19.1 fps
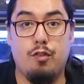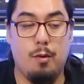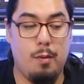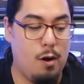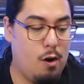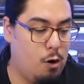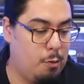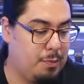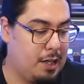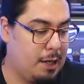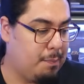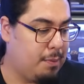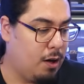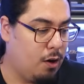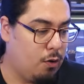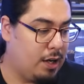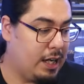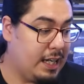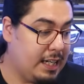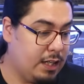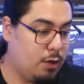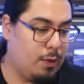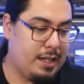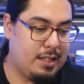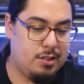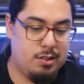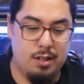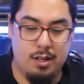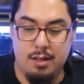from Home Depot.
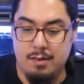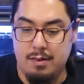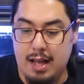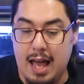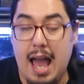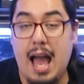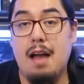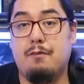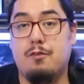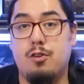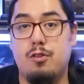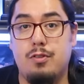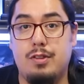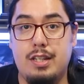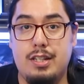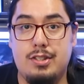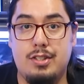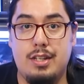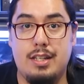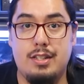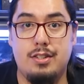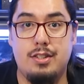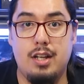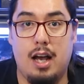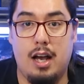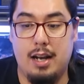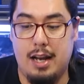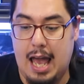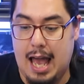Anyways, after this is
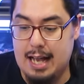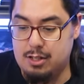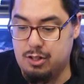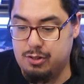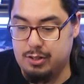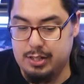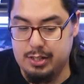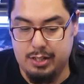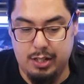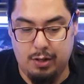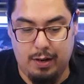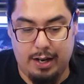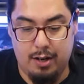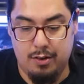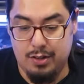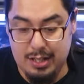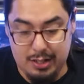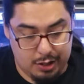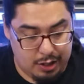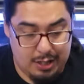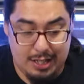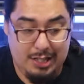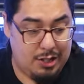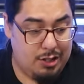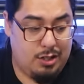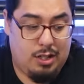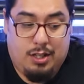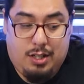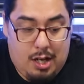done, as you can see right here,
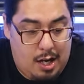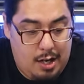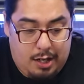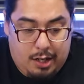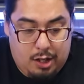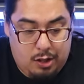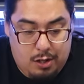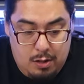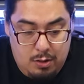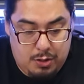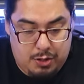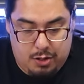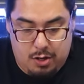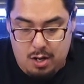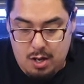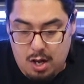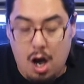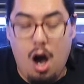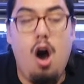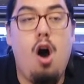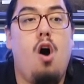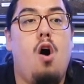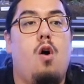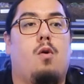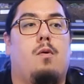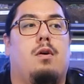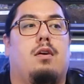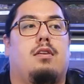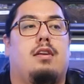this is a done enclosure.
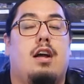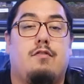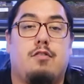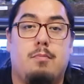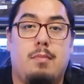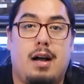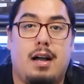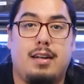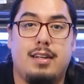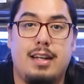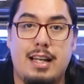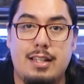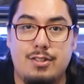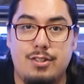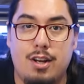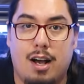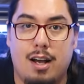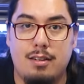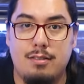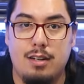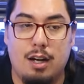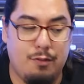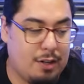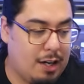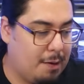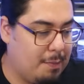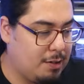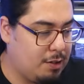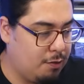Oh, never mind. It's not. I
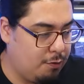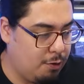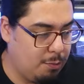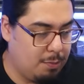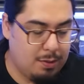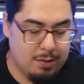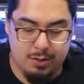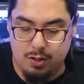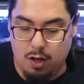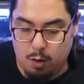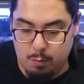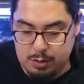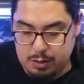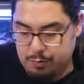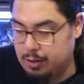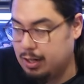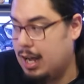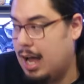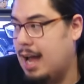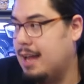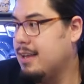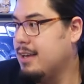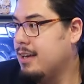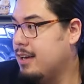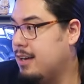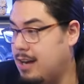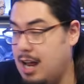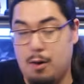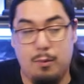forgot about the food bowls. Almost forgot.
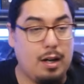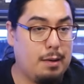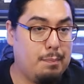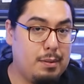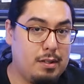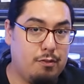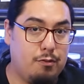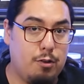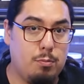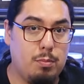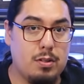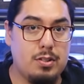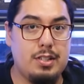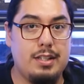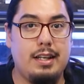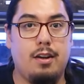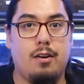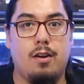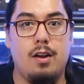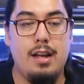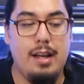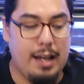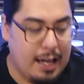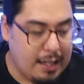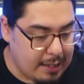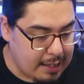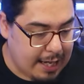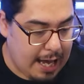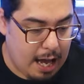Now we're going to put the food bowls in here
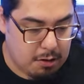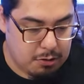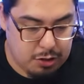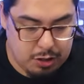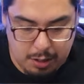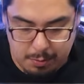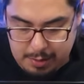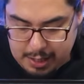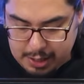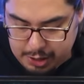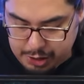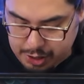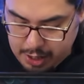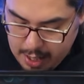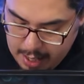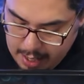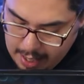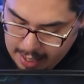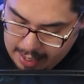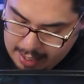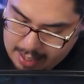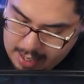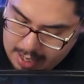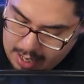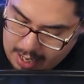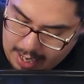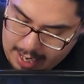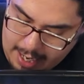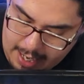in the calcium dish. And
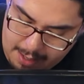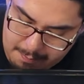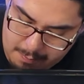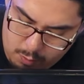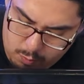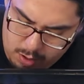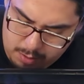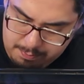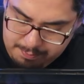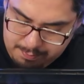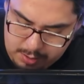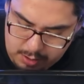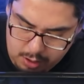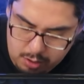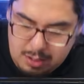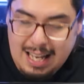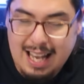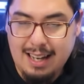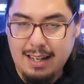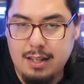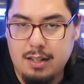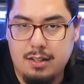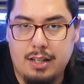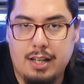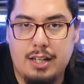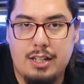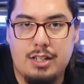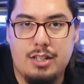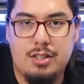well, you technically
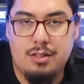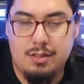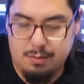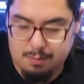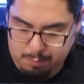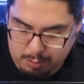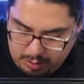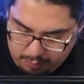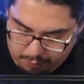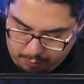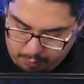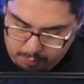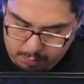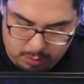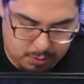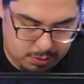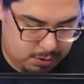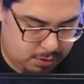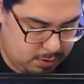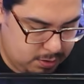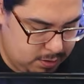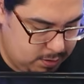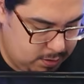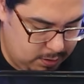can just put the food bowls